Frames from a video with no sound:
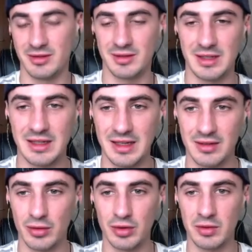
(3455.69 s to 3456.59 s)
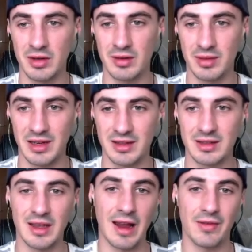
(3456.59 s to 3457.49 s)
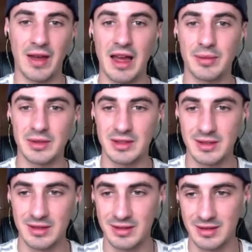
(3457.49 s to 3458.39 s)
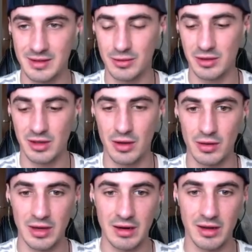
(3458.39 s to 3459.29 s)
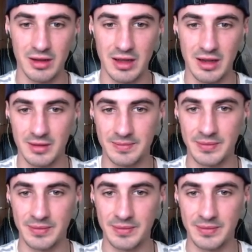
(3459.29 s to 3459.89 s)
He didn't order it, but he doesn't care if it happens. What's going on here, I think.